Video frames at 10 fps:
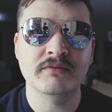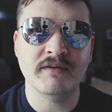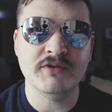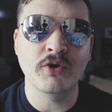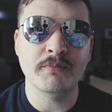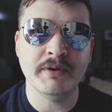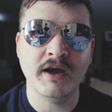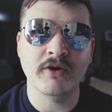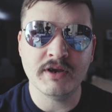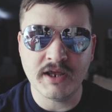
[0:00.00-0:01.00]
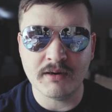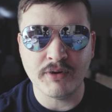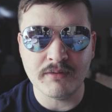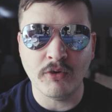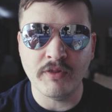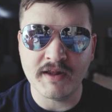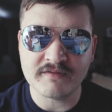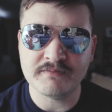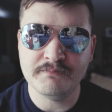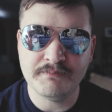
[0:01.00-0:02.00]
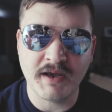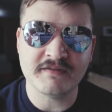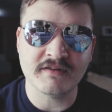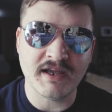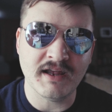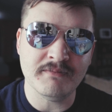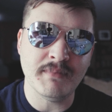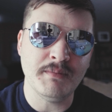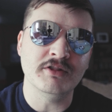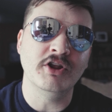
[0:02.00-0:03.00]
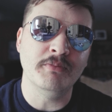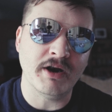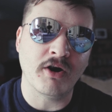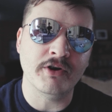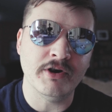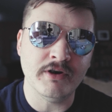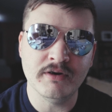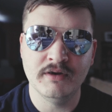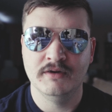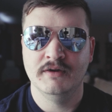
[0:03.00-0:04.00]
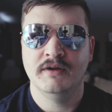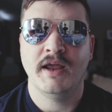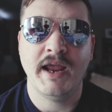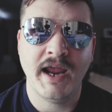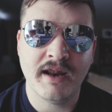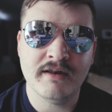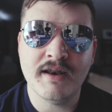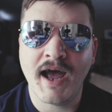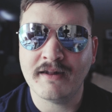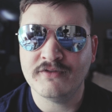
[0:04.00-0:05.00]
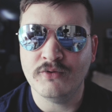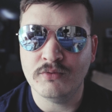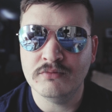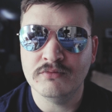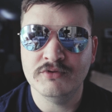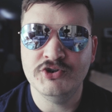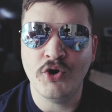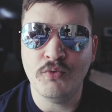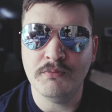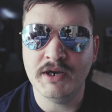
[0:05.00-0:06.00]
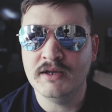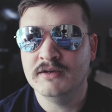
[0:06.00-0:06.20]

Like if you go to Panera, you get a bread bowl that's basically it, maybe a little bit harder and not so domed.